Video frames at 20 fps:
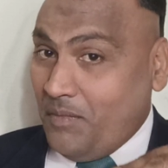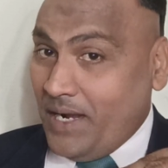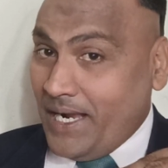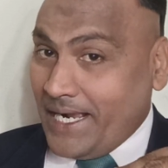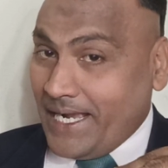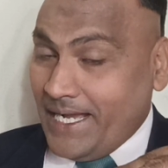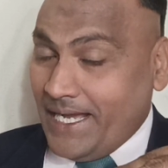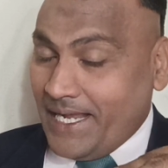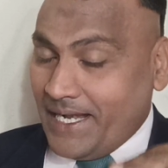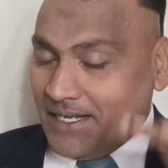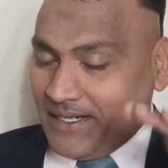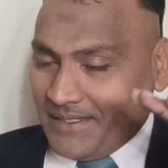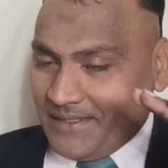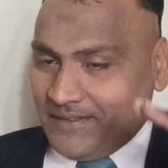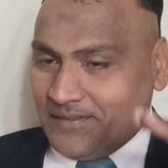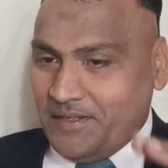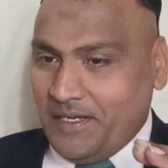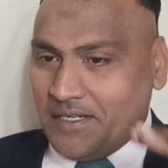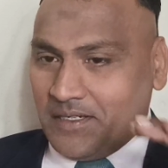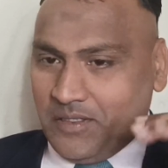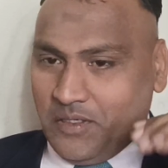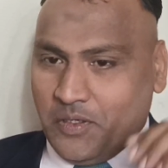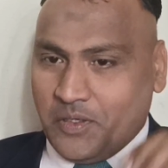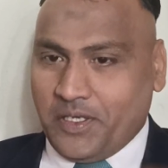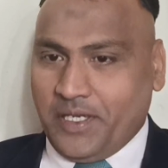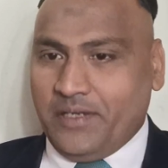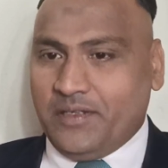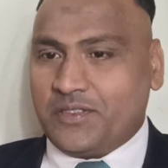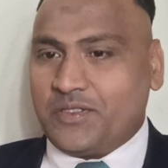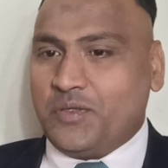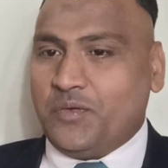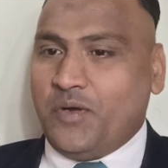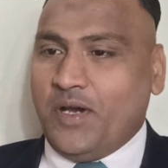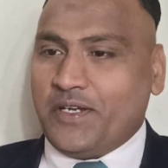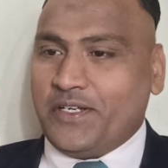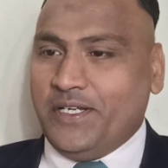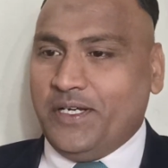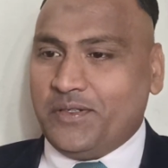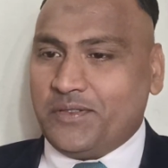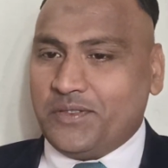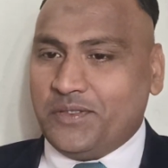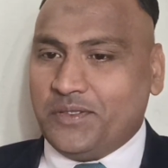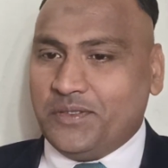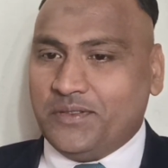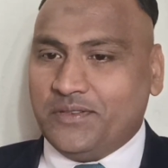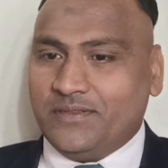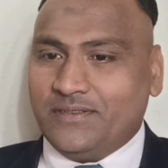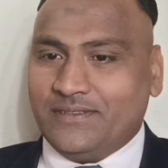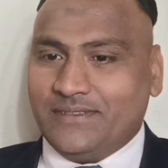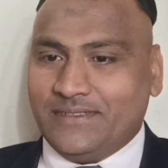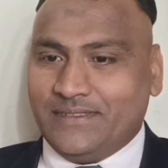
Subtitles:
makar. Okay, so what you have to do